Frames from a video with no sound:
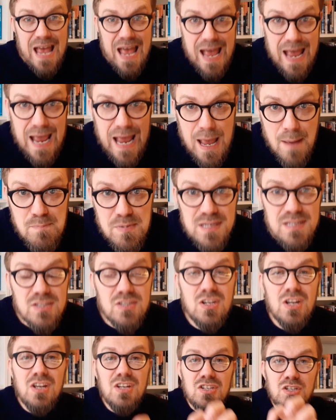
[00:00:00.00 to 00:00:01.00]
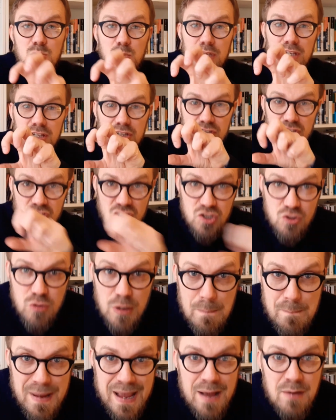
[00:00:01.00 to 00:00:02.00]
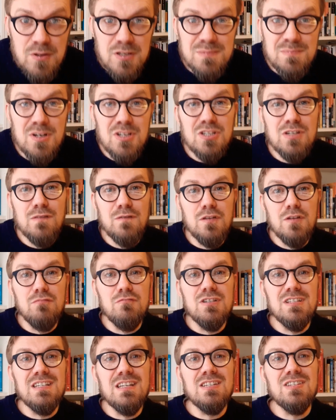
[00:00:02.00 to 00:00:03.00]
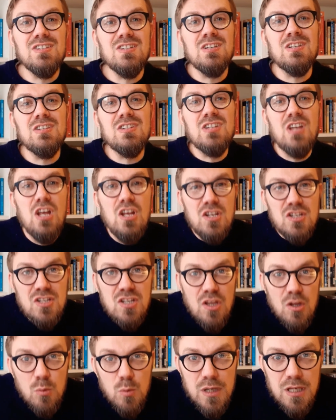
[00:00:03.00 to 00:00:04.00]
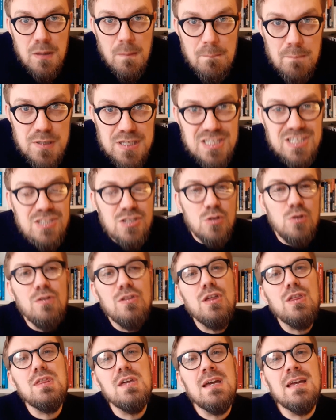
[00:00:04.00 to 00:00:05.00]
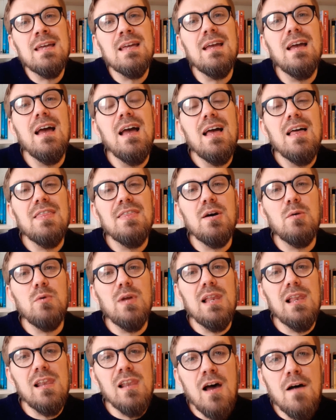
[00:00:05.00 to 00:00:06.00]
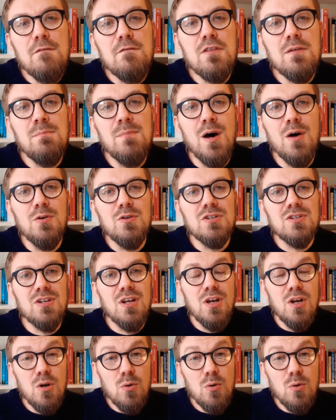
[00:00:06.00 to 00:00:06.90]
habits, so we can strip out as much of the resistance so that we can pursue the thing that we love the most,